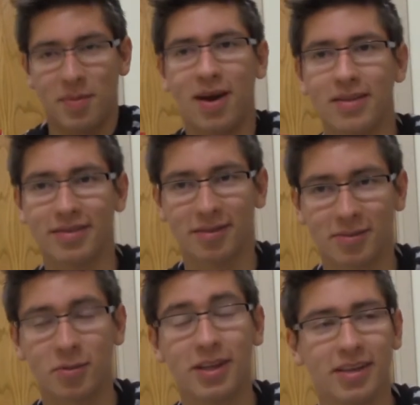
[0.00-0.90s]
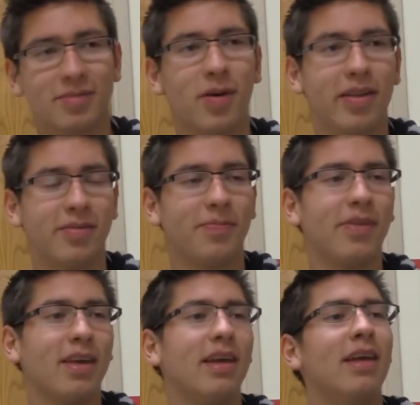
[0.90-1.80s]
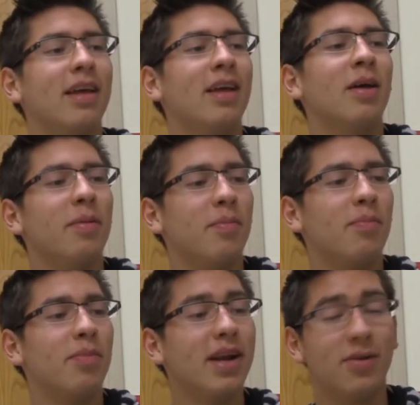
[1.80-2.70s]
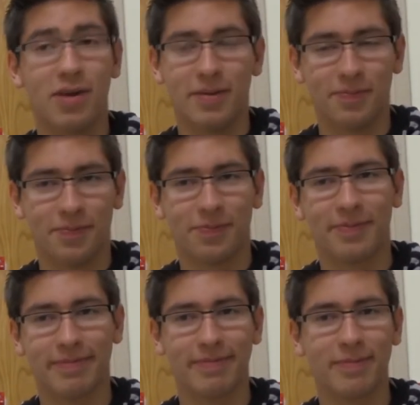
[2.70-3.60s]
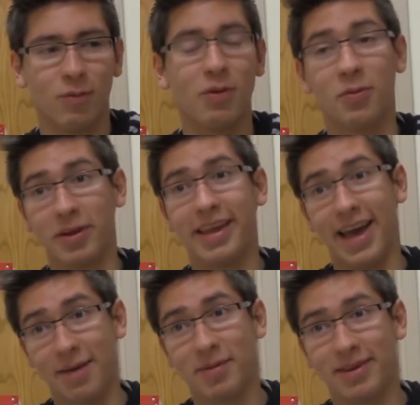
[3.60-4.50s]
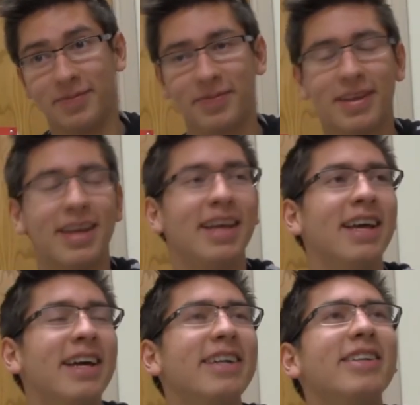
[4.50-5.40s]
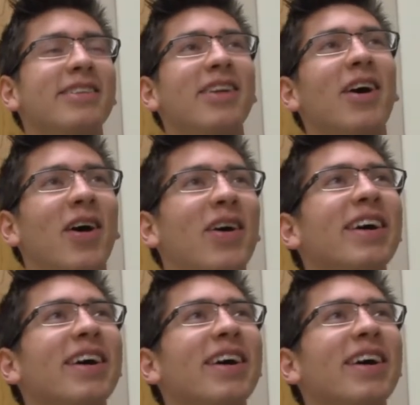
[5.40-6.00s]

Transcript: in the mountains, there's some really good spots. But anyway, we were really happy. so,